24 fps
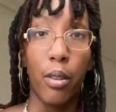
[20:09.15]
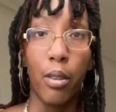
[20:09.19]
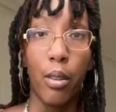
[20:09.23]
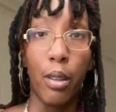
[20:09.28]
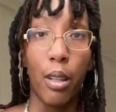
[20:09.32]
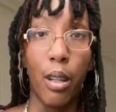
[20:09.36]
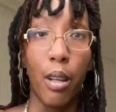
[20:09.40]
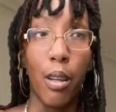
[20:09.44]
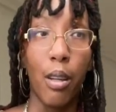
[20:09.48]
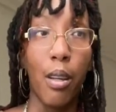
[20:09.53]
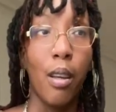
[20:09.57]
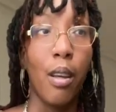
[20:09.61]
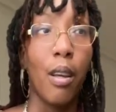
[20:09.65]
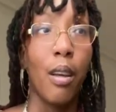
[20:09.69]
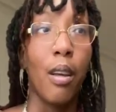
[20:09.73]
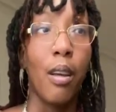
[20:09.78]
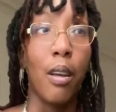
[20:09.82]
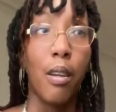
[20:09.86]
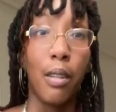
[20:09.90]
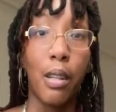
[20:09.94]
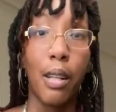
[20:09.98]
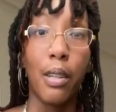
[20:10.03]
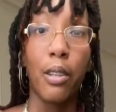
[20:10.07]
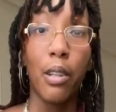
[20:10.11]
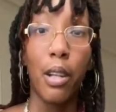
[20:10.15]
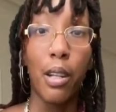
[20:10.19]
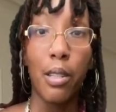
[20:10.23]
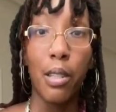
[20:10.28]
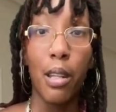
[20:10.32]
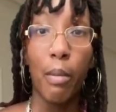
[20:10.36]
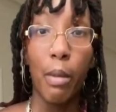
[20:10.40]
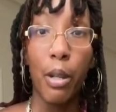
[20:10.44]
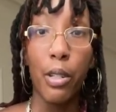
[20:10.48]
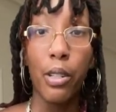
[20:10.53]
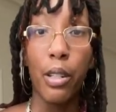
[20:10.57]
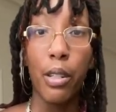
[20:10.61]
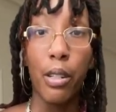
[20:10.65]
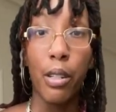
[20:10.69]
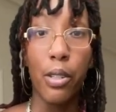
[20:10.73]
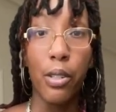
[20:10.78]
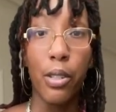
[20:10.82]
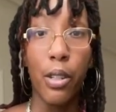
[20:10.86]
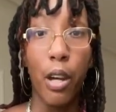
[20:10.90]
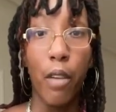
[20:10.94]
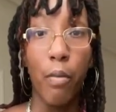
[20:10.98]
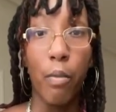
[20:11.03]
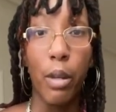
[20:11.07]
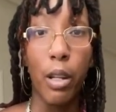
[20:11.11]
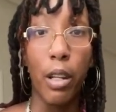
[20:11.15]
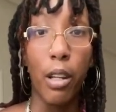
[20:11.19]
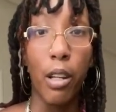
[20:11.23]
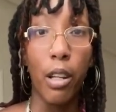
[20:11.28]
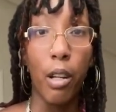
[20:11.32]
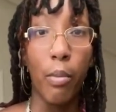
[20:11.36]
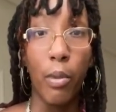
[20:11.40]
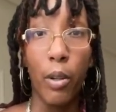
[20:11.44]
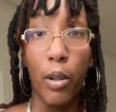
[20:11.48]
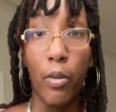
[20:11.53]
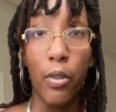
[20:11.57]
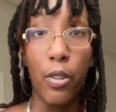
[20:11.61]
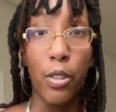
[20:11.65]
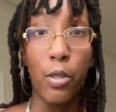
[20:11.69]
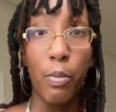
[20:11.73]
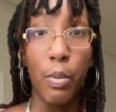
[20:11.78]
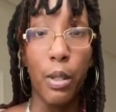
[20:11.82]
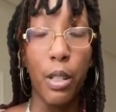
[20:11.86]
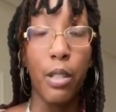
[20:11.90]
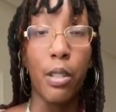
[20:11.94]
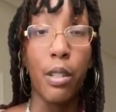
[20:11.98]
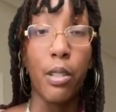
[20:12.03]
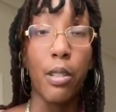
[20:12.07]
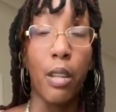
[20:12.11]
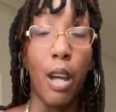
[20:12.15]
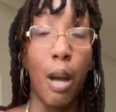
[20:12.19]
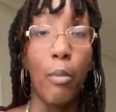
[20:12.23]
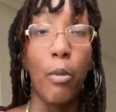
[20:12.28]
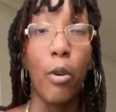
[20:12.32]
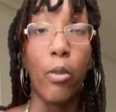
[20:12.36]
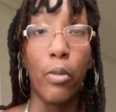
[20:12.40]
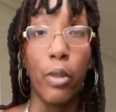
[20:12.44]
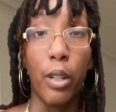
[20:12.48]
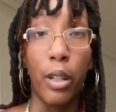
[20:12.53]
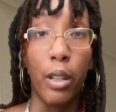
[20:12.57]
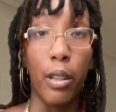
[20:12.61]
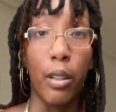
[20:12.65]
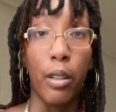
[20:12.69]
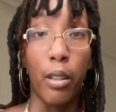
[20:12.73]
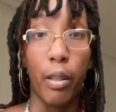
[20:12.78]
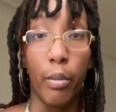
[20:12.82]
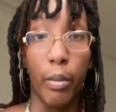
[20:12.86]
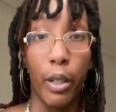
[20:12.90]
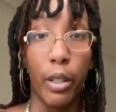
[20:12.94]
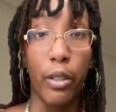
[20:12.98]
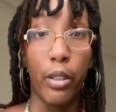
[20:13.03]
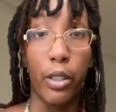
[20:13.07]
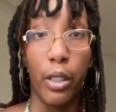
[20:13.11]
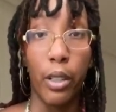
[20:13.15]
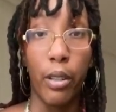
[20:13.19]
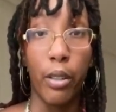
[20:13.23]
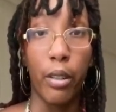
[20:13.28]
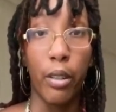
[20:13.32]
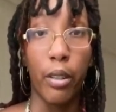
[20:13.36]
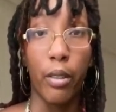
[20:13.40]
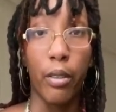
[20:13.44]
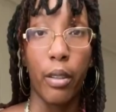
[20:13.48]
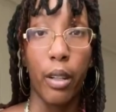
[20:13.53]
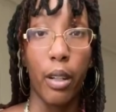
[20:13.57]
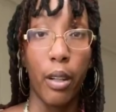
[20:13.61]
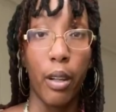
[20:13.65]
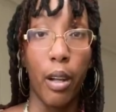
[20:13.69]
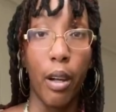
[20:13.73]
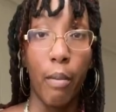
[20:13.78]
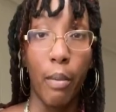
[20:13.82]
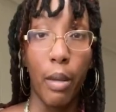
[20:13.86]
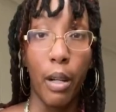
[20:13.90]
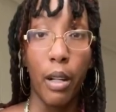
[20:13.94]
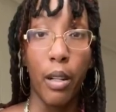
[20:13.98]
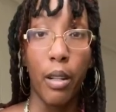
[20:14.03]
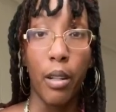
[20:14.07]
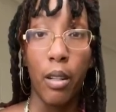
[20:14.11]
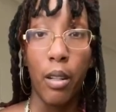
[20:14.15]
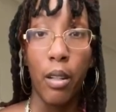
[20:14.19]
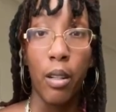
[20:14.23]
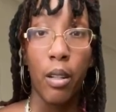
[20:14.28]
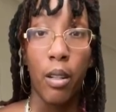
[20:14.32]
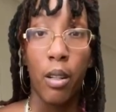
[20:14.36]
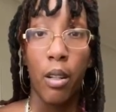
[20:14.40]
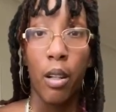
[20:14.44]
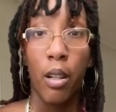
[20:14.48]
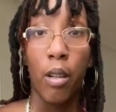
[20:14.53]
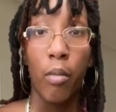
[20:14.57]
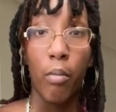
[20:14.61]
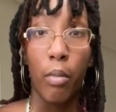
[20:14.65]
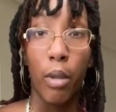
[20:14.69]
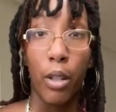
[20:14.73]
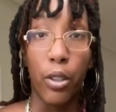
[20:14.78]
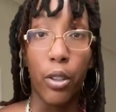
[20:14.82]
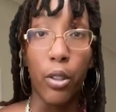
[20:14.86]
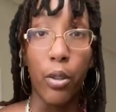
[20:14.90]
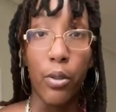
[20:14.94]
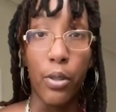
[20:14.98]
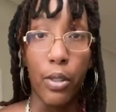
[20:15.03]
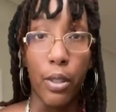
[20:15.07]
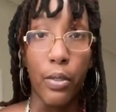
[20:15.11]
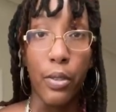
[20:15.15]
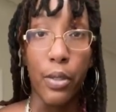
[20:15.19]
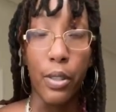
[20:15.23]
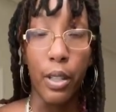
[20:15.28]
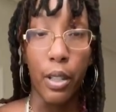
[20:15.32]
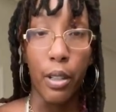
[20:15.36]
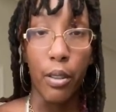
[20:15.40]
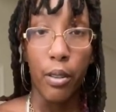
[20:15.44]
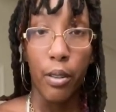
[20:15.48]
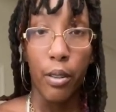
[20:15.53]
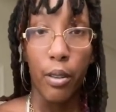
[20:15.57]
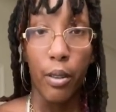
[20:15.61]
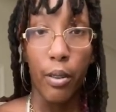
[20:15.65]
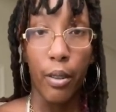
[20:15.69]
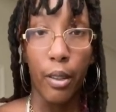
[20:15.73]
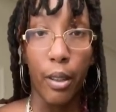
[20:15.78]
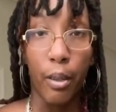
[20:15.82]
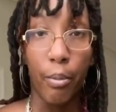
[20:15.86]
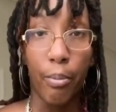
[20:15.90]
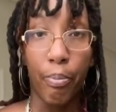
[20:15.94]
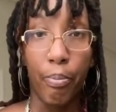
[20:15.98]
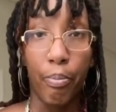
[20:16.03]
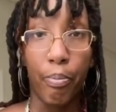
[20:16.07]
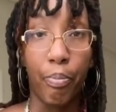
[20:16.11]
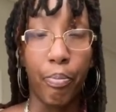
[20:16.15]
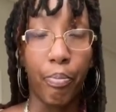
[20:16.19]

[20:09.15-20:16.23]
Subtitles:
Okay? And at that time I said, it's time for me to get up off this beach because I'm overheating and about to shut down. I got my dose of sun. Okay?